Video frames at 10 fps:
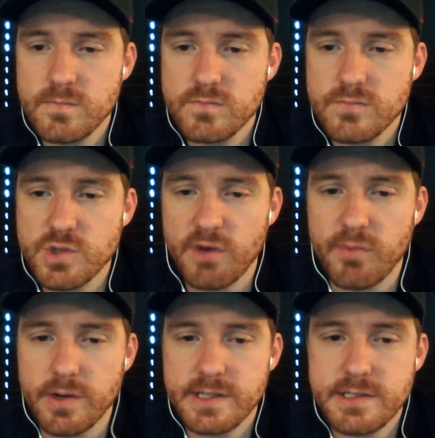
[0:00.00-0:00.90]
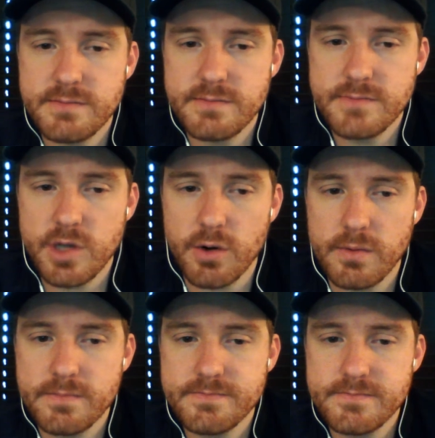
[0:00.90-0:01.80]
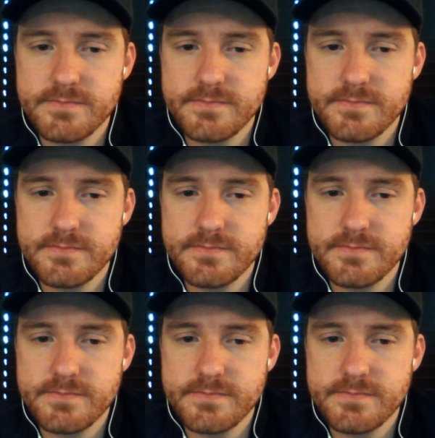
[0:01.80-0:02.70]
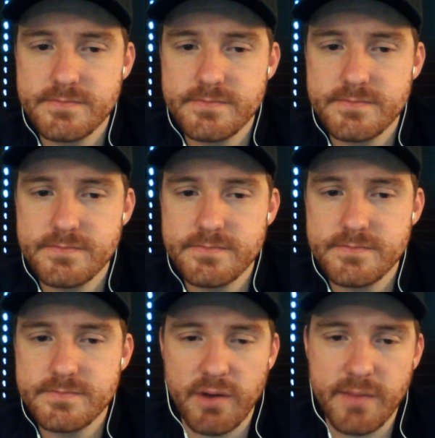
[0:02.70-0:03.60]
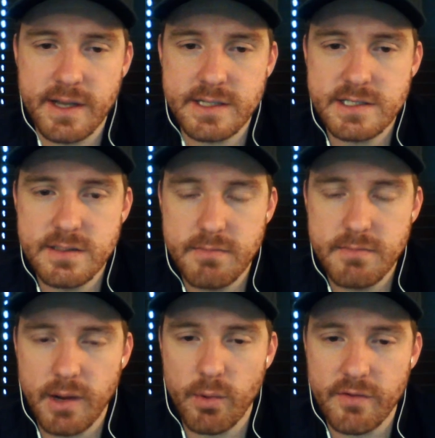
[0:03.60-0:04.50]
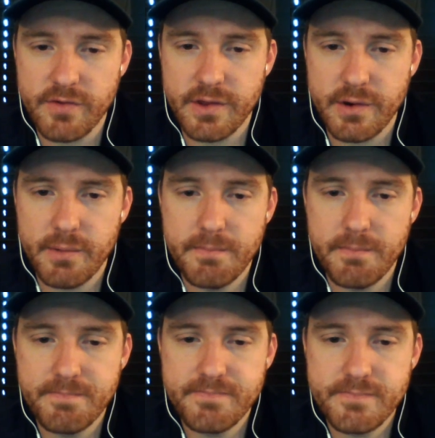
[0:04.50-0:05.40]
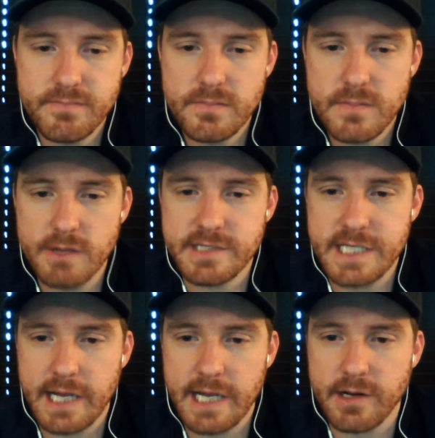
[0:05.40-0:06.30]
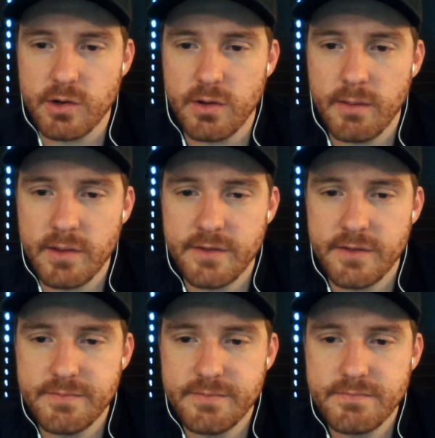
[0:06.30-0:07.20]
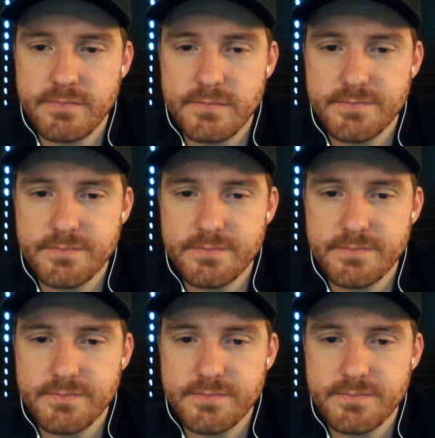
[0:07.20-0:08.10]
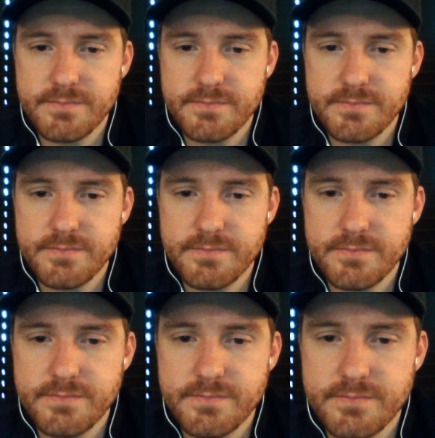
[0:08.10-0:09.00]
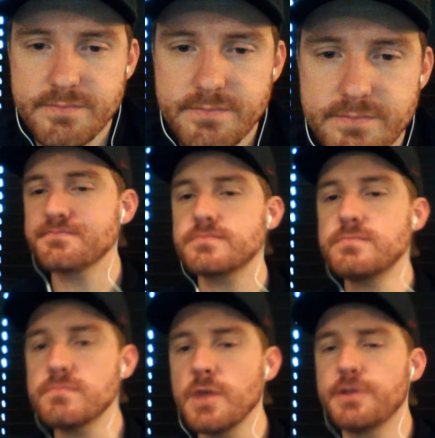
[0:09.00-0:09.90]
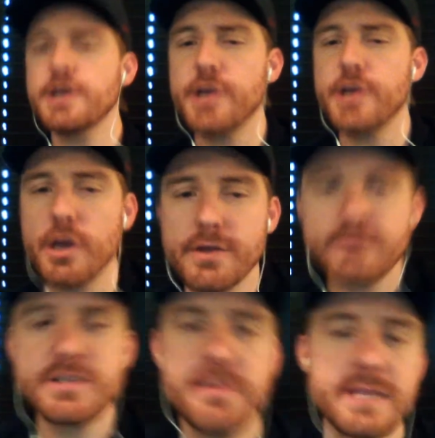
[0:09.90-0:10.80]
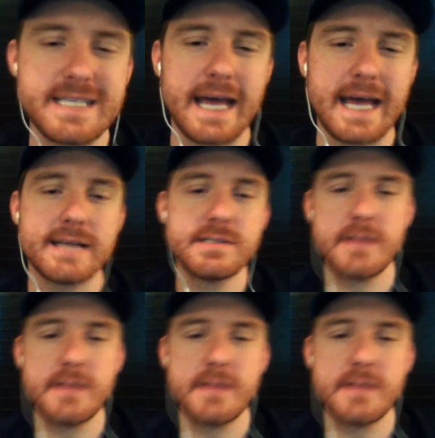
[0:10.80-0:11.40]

12 points total. Alex Abrinas played 12 minutes, made 1 free throw. It was a technical, I believe. So, there you go. There were some of the stats.